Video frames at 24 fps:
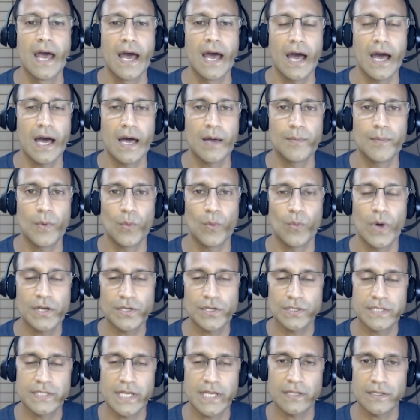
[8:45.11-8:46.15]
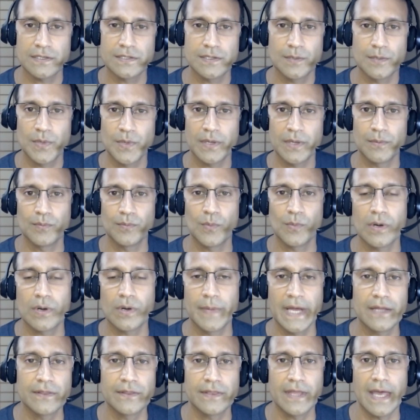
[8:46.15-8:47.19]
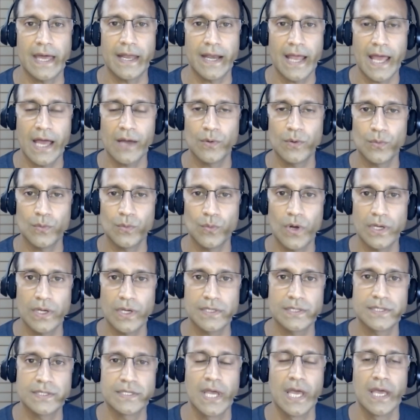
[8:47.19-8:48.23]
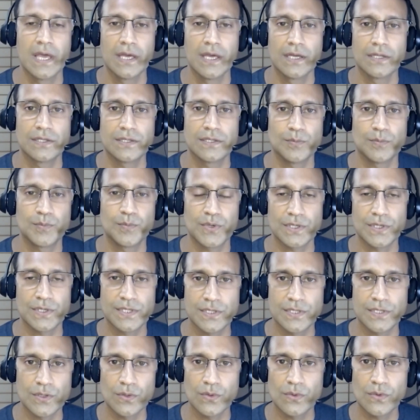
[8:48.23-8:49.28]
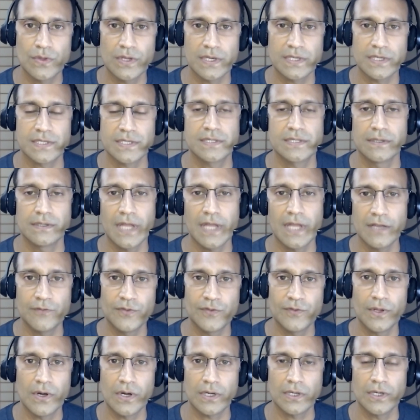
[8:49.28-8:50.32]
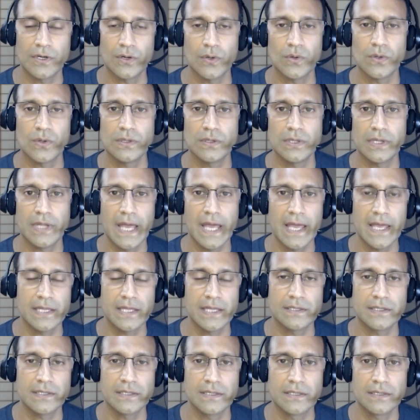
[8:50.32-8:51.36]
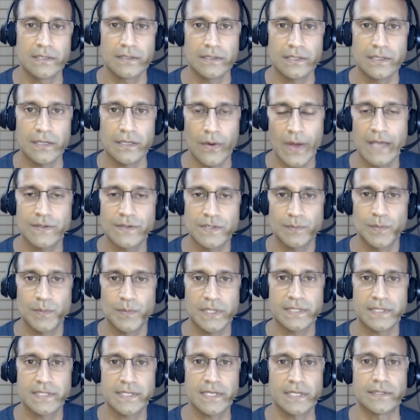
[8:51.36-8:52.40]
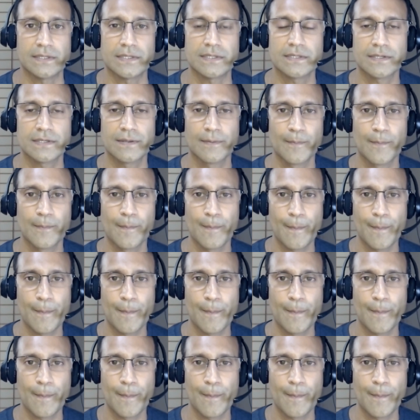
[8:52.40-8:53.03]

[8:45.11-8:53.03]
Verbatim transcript: Why don't you tell us a bit more about that, how it was to pursue this lifelong goal, and, you know, how's it been since?